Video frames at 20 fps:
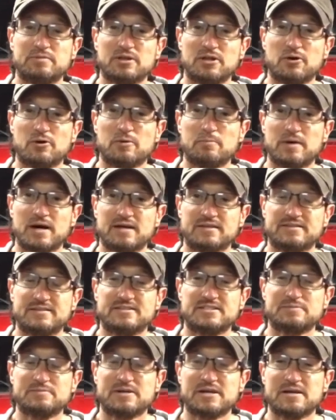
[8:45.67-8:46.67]
below about
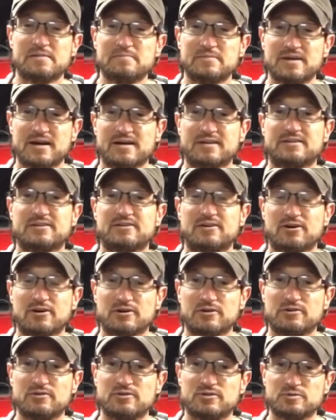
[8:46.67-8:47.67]
this, but I'm not going to
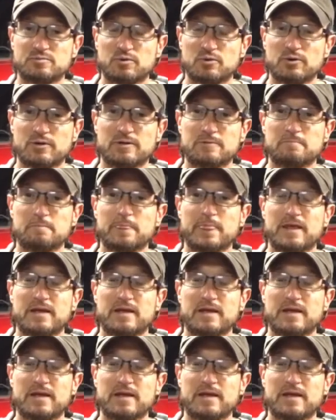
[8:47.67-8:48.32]
argue this point,